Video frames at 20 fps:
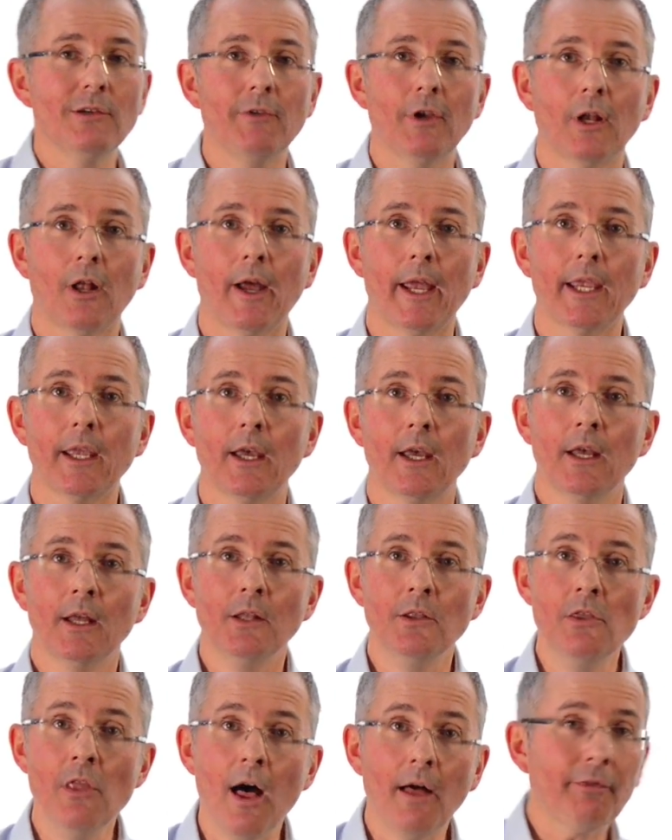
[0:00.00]
if you like,
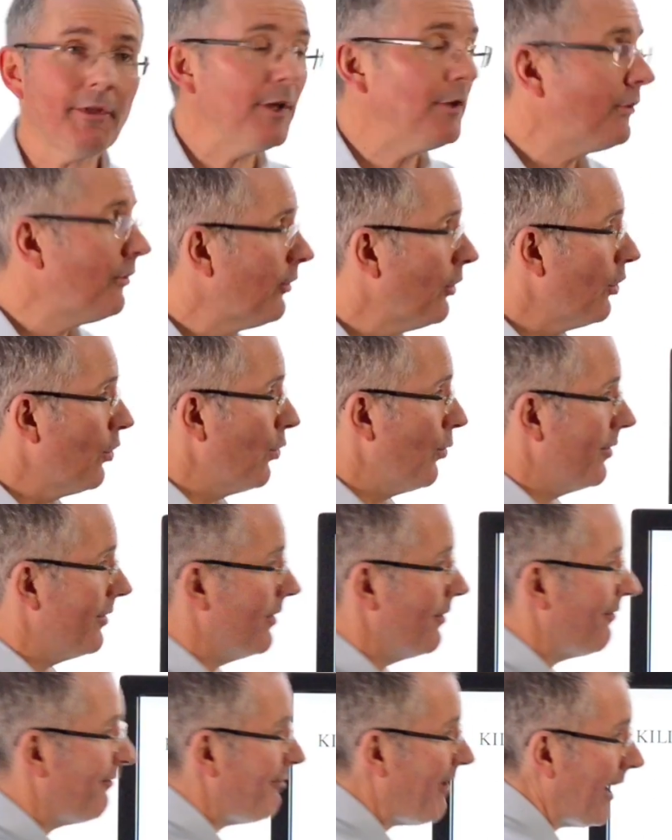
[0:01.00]
nothing to do with
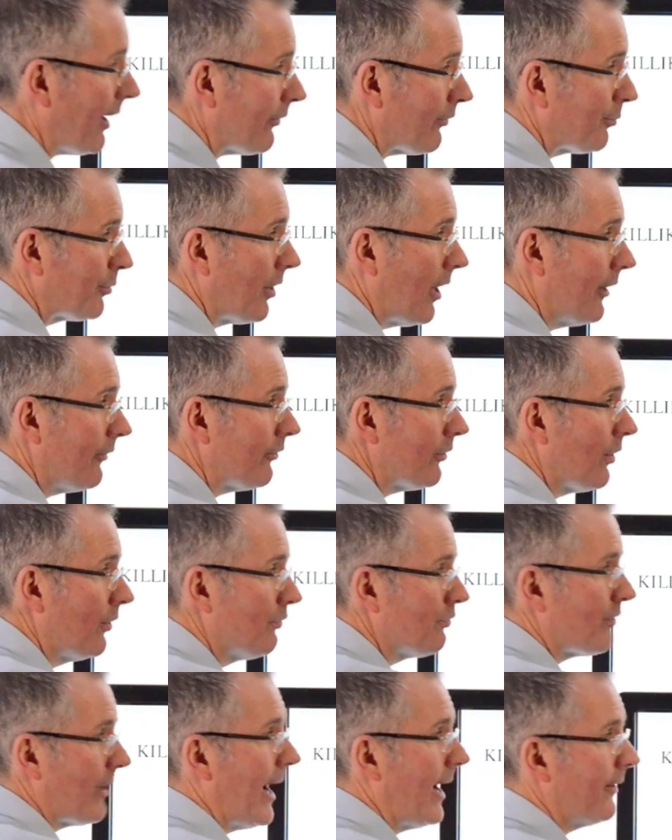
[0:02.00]
the fixed price
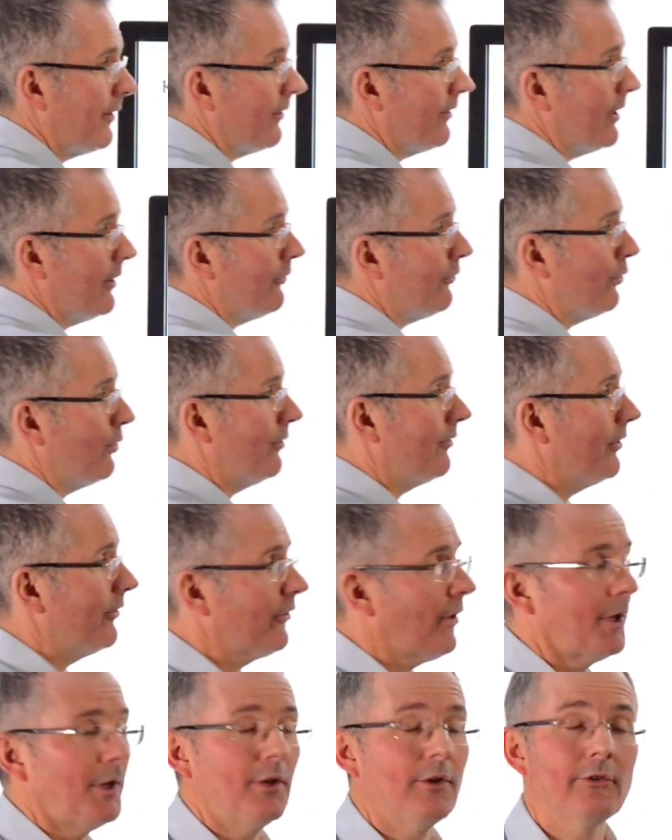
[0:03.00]
contract that these two have
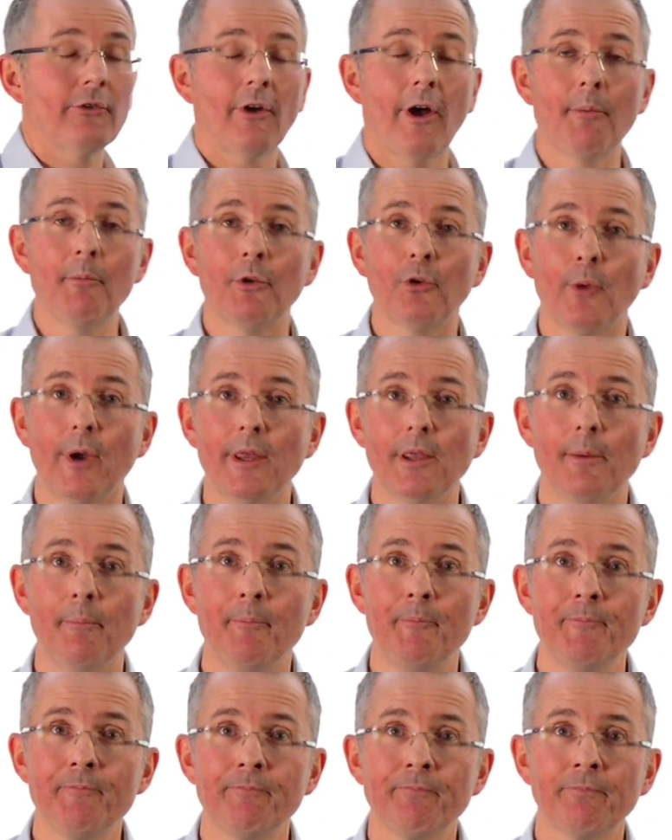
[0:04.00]
decided to sign between them.
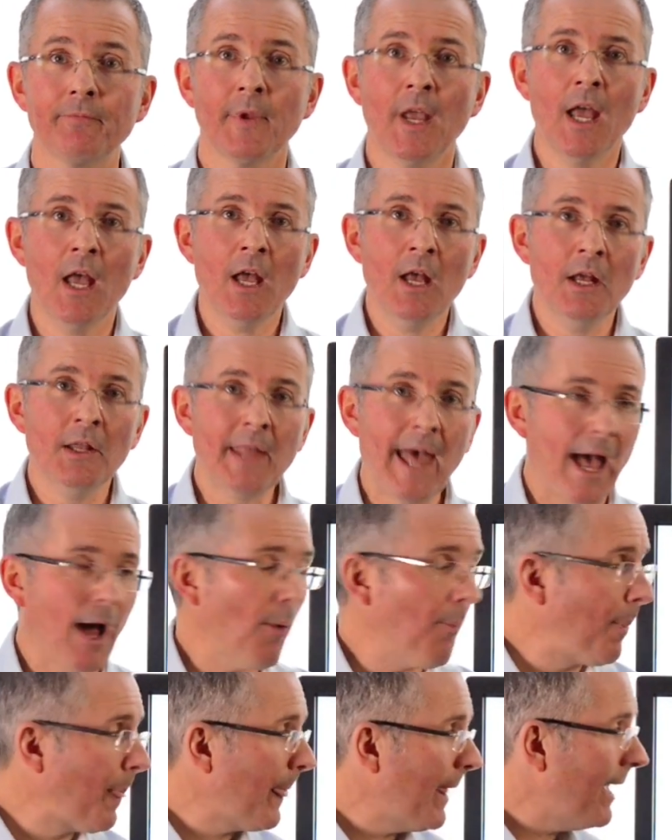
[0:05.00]

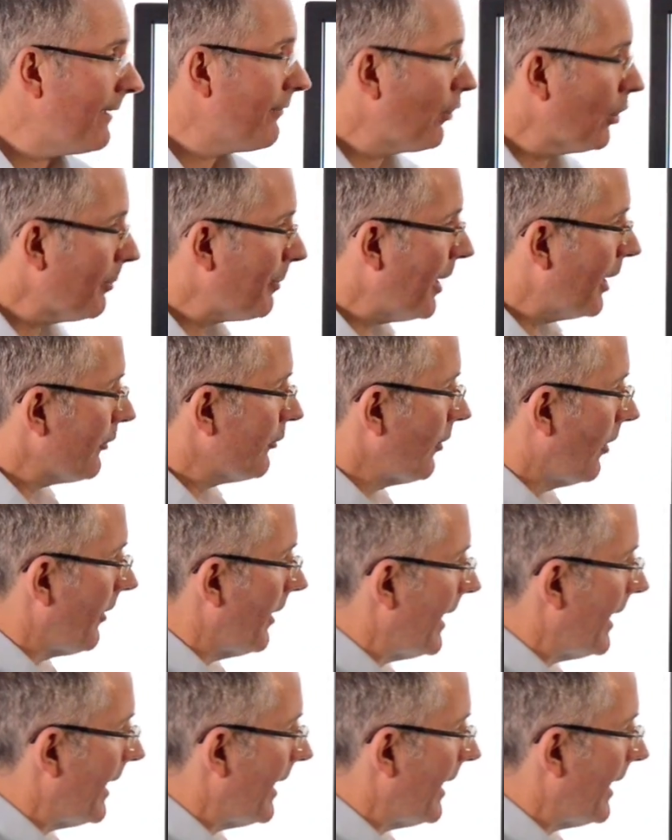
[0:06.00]
Now, if you're the person on